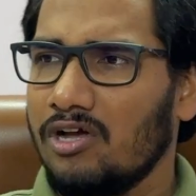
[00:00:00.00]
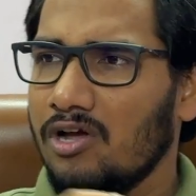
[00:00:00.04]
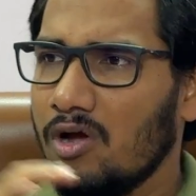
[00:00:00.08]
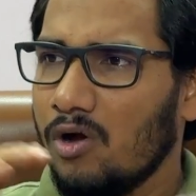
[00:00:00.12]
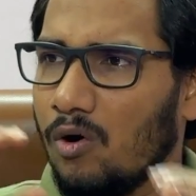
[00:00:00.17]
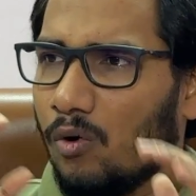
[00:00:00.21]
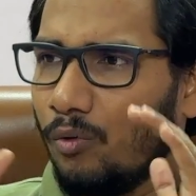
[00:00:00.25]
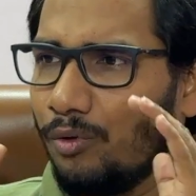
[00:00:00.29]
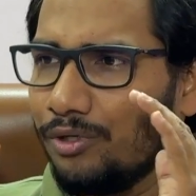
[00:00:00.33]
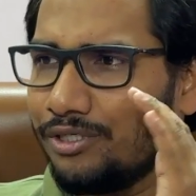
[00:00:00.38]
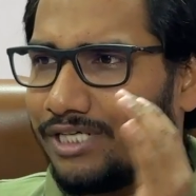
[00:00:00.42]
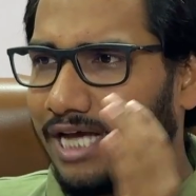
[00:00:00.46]

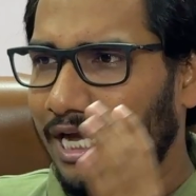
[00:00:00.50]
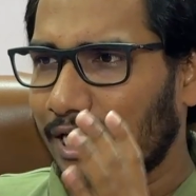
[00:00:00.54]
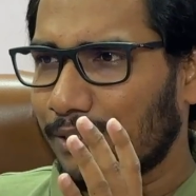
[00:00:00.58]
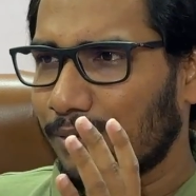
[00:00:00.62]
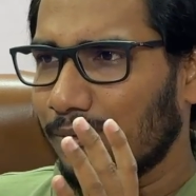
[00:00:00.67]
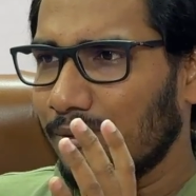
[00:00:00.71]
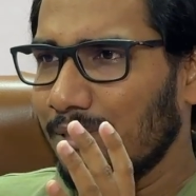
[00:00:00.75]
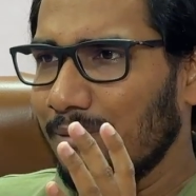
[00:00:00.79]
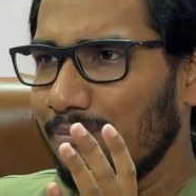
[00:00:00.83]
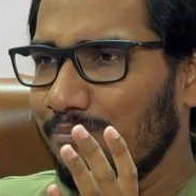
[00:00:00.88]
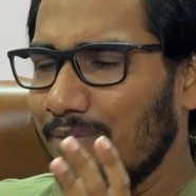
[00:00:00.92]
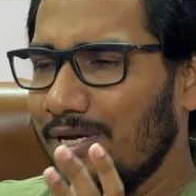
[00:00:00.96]
which
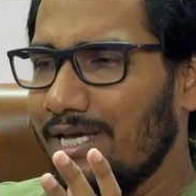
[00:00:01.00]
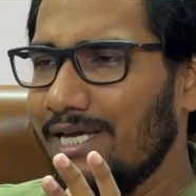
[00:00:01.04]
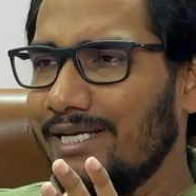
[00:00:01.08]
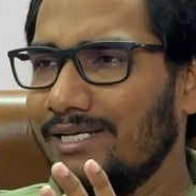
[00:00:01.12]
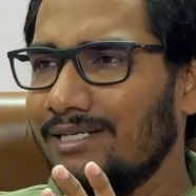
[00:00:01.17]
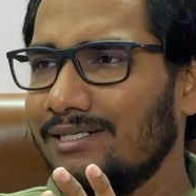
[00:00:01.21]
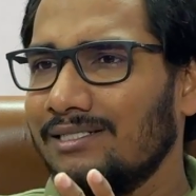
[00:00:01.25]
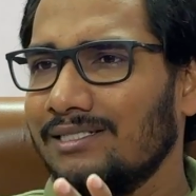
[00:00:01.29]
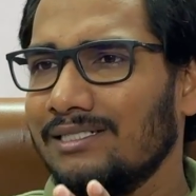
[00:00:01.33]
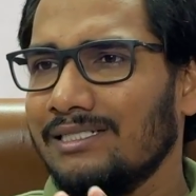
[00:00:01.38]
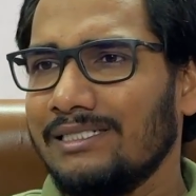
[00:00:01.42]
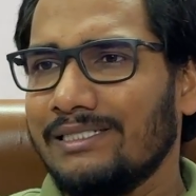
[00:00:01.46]
actually
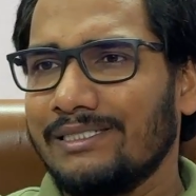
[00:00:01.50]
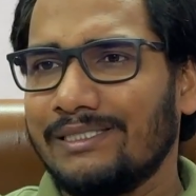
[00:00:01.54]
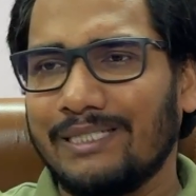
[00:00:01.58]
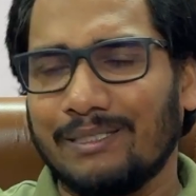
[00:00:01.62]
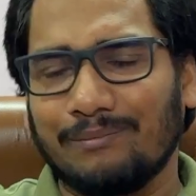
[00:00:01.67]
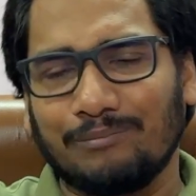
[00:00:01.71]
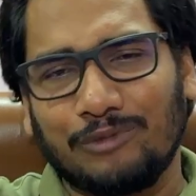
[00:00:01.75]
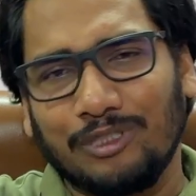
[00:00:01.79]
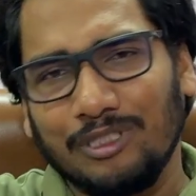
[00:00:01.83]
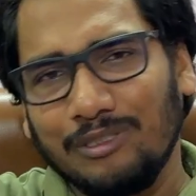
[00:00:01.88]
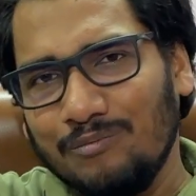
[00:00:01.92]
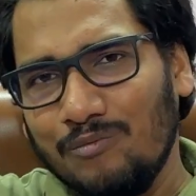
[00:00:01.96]
mean
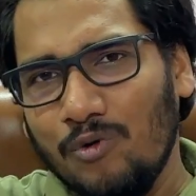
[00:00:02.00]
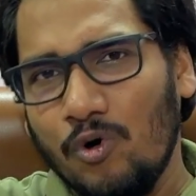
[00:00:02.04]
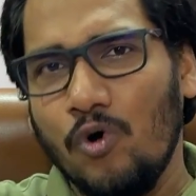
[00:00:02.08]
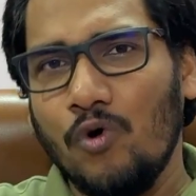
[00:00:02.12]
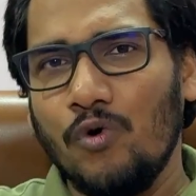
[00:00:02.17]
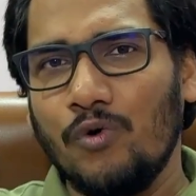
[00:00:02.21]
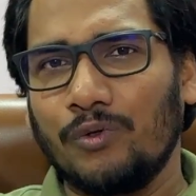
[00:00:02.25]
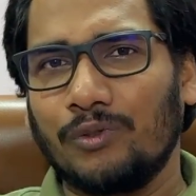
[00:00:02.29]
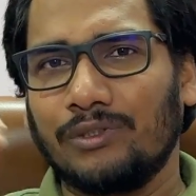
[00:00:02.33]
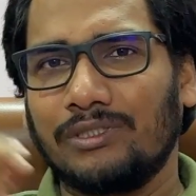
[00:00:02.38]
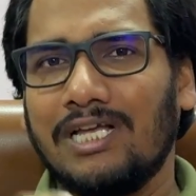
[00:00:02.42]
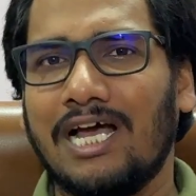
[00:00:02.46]
something
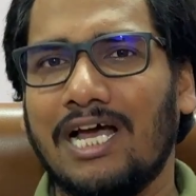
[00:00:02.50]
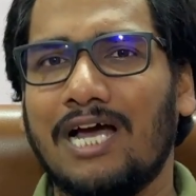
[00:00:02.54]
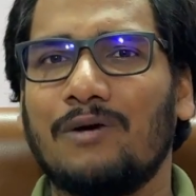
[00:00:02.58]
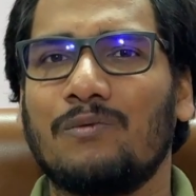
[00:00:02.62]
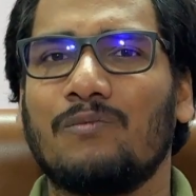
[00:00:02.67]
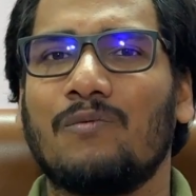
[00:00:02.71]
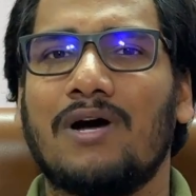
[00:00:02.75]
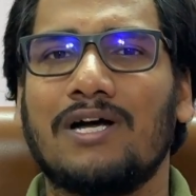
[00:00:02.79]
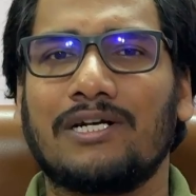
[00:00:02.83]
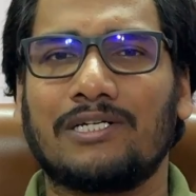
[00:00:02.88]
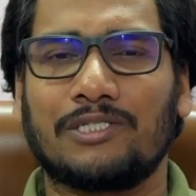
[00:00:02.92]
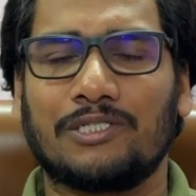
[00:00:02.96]
more than
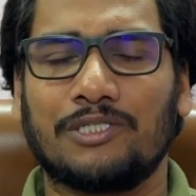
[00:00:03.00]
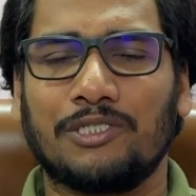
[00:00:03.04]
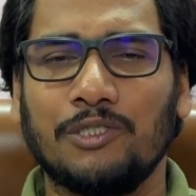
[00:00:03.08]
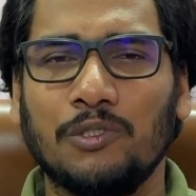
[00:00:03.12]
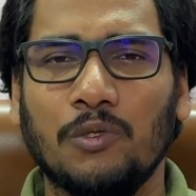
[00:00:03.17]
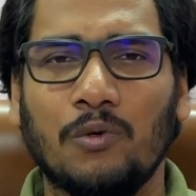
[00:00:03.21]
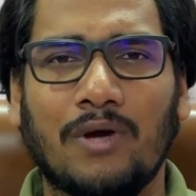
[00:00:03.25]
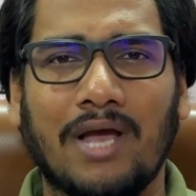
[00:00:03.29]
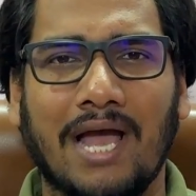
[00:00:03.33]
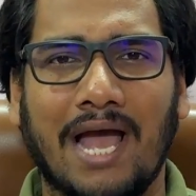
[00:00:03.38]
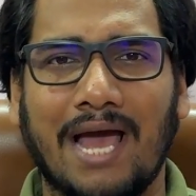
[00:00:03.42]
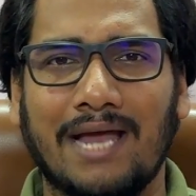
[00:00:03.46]
what you
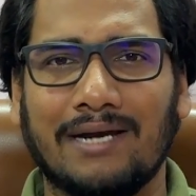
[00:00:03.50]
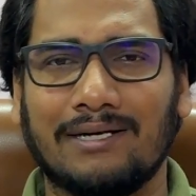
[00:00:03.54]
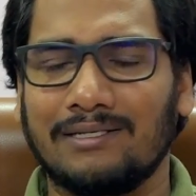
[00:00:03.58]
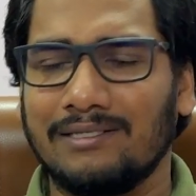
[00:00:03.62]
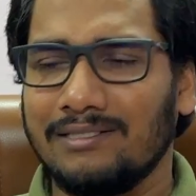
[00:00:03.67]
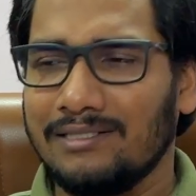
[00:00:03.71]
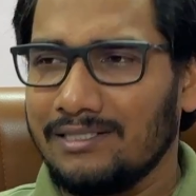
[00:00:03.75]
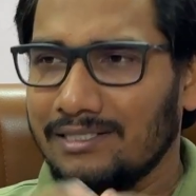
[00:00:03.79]
can